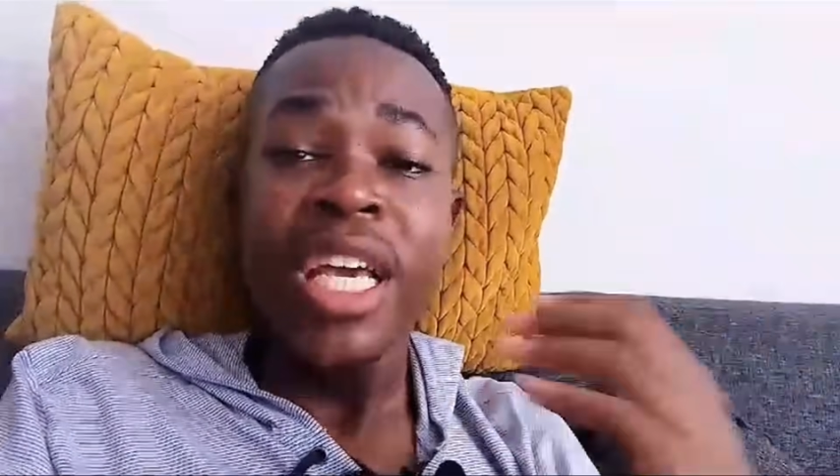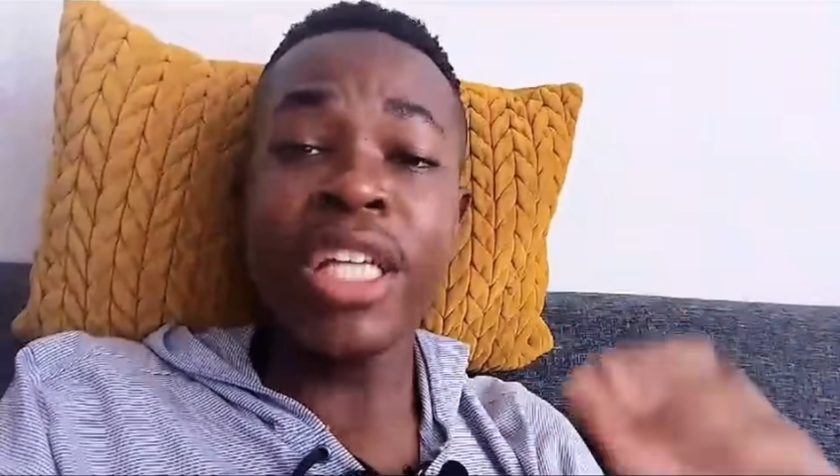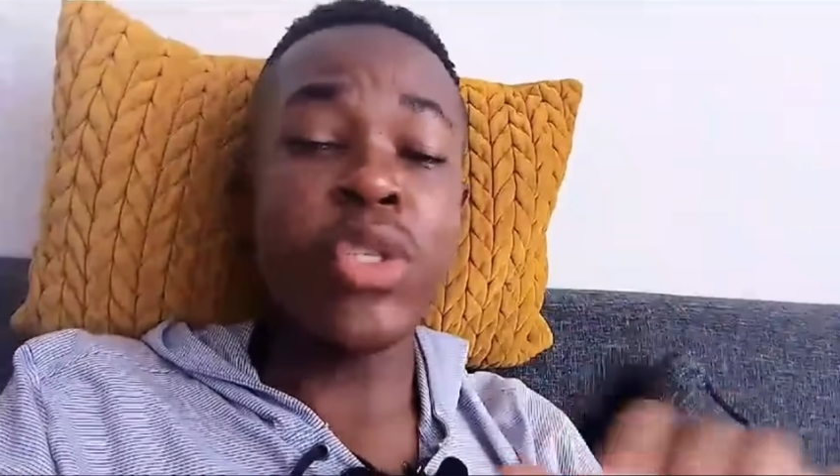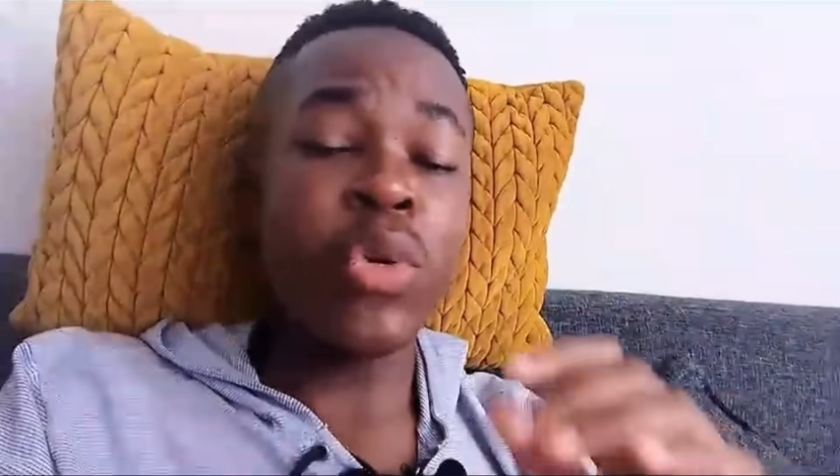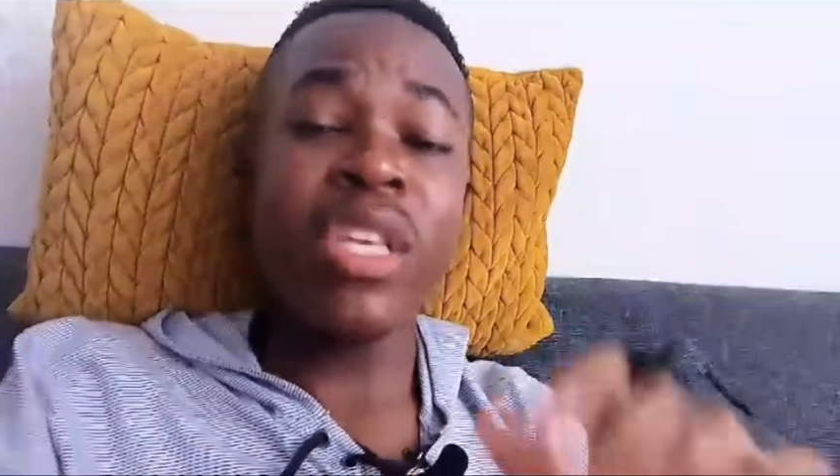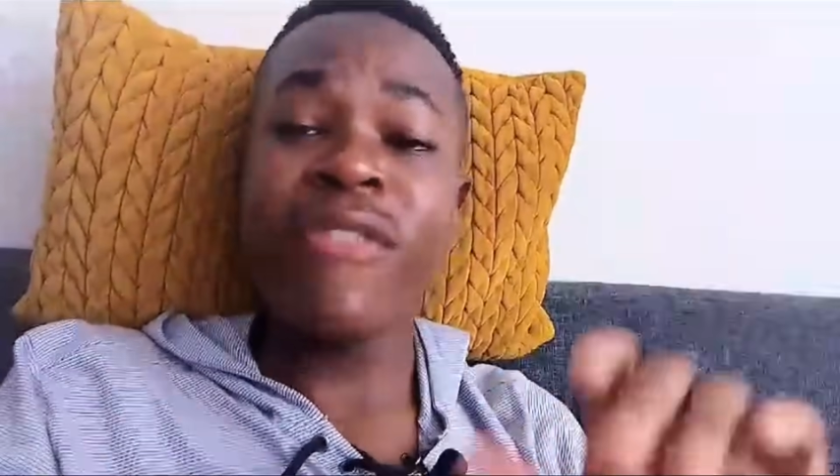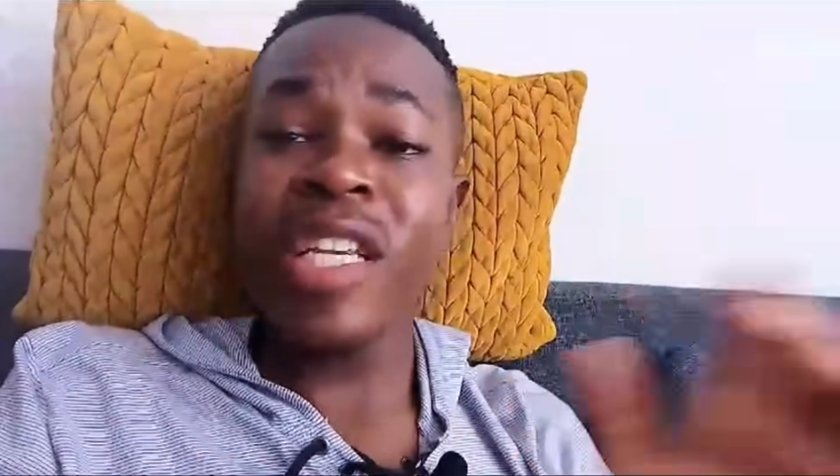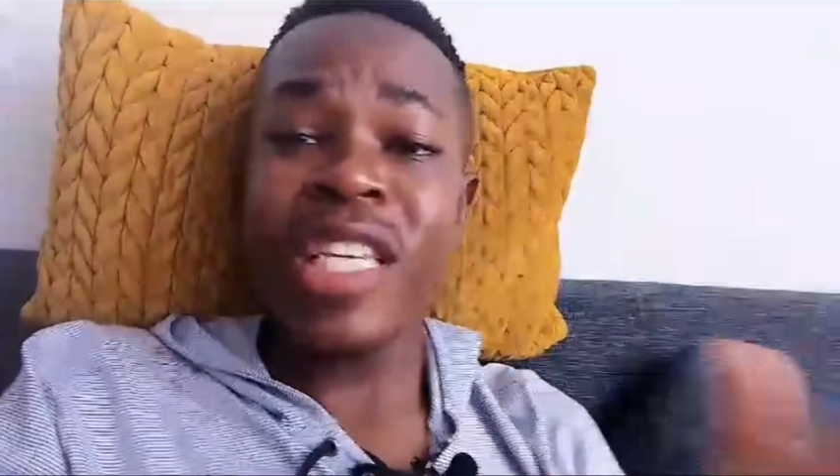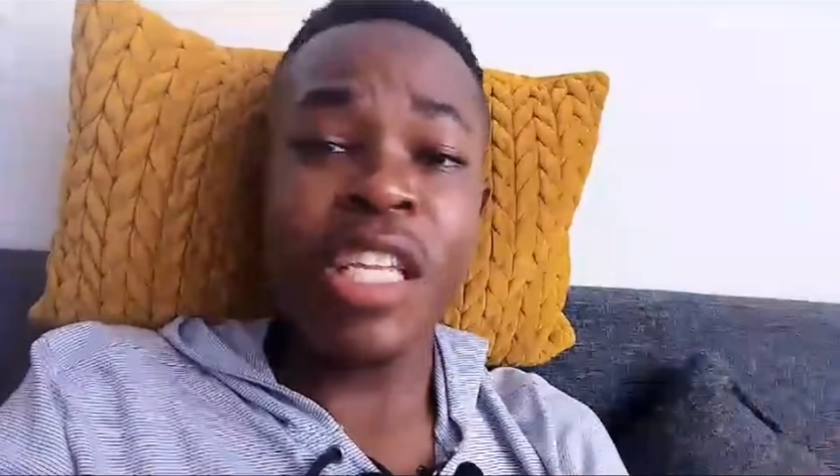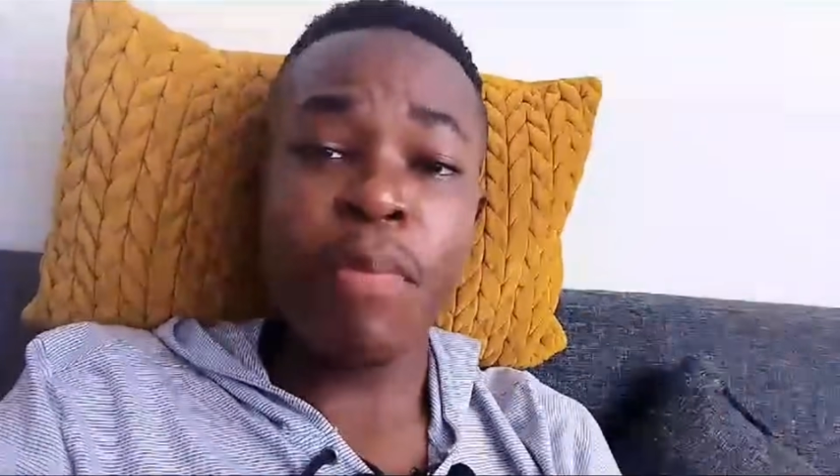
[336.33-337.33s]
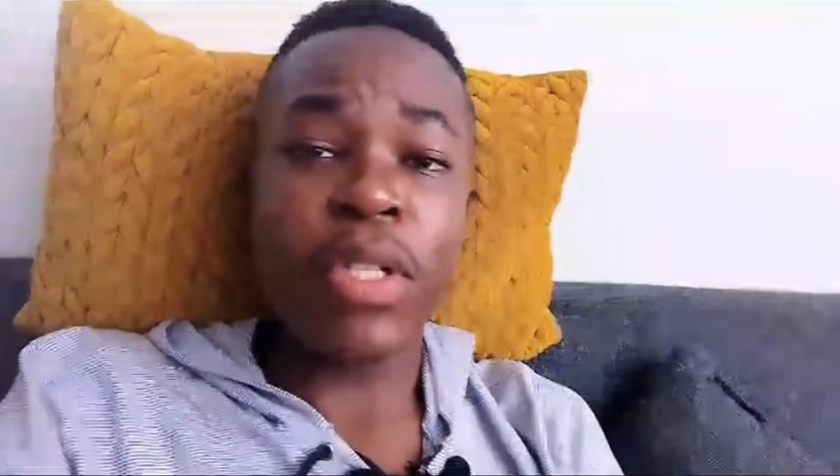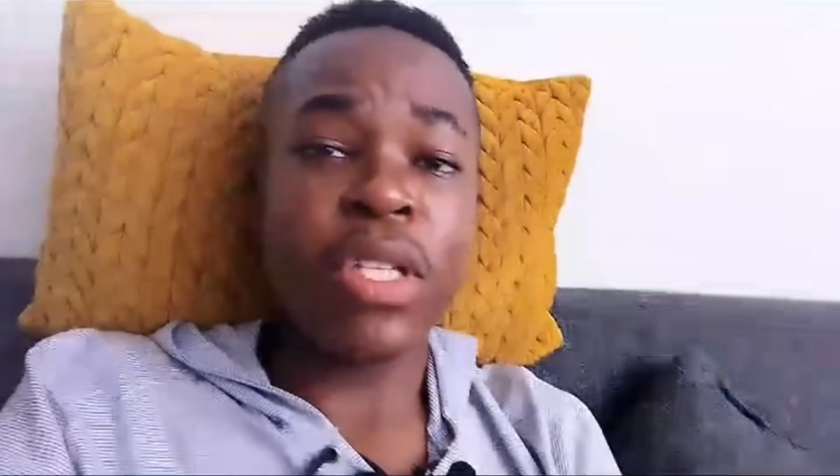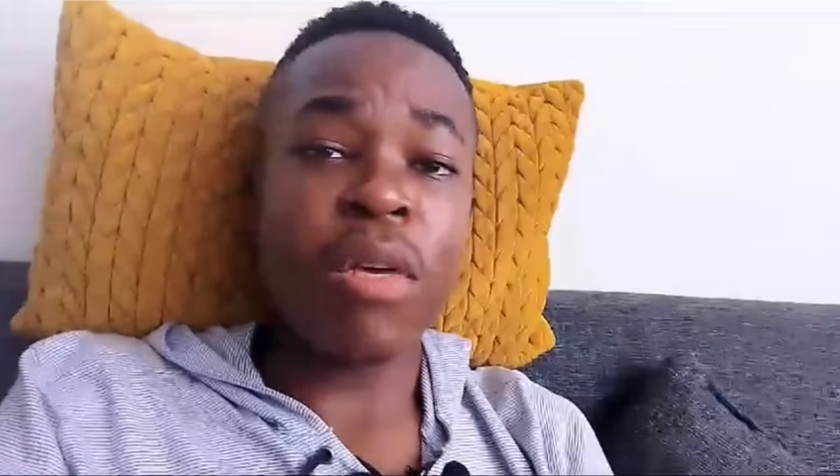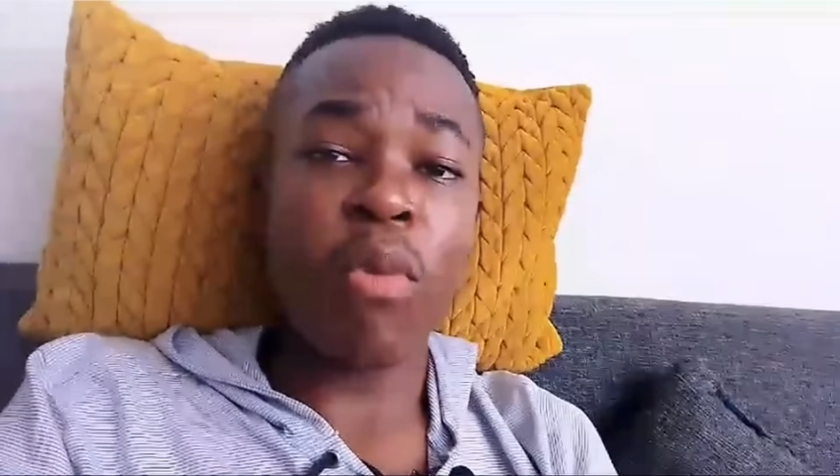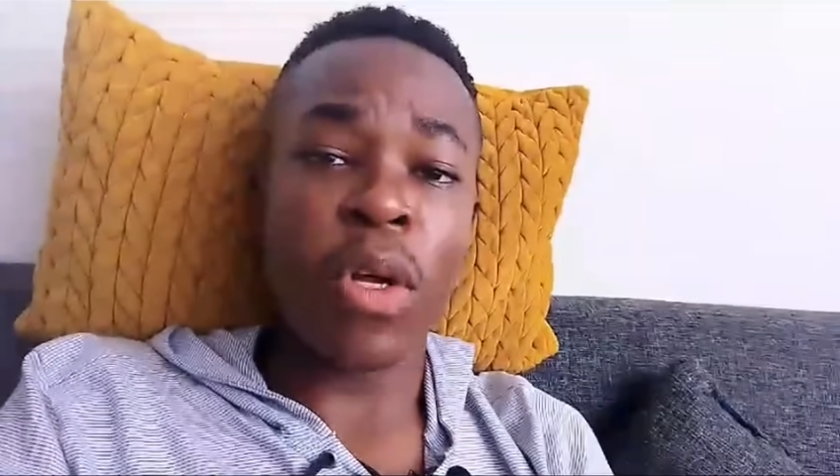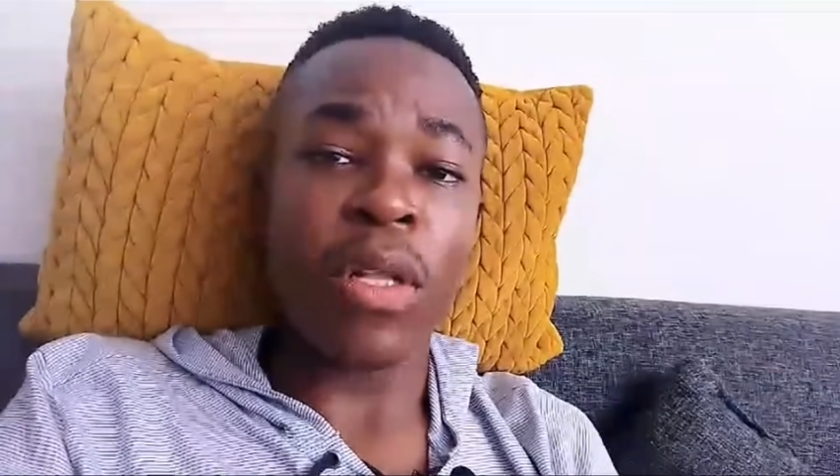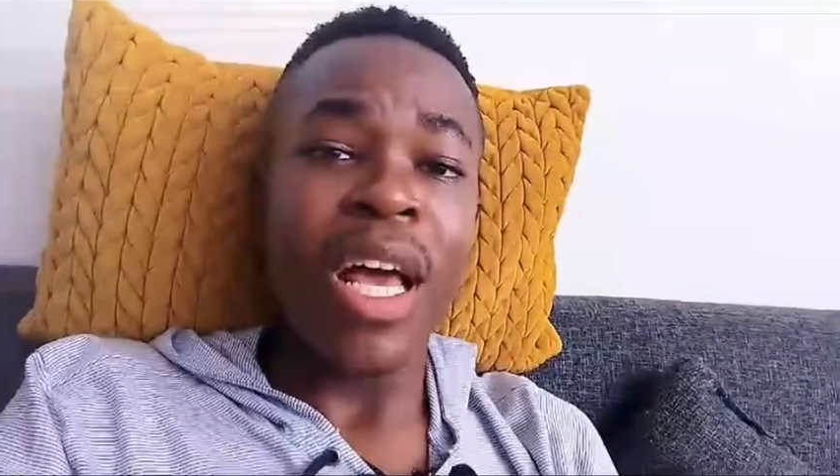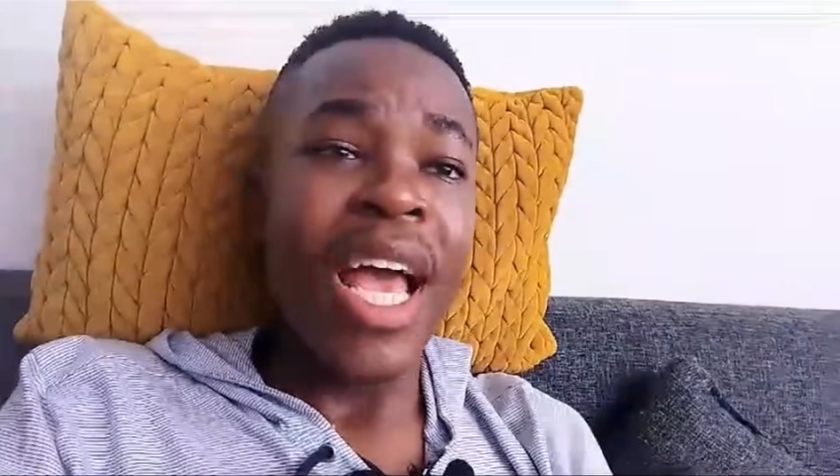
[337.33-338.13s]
into even deeper turmoil.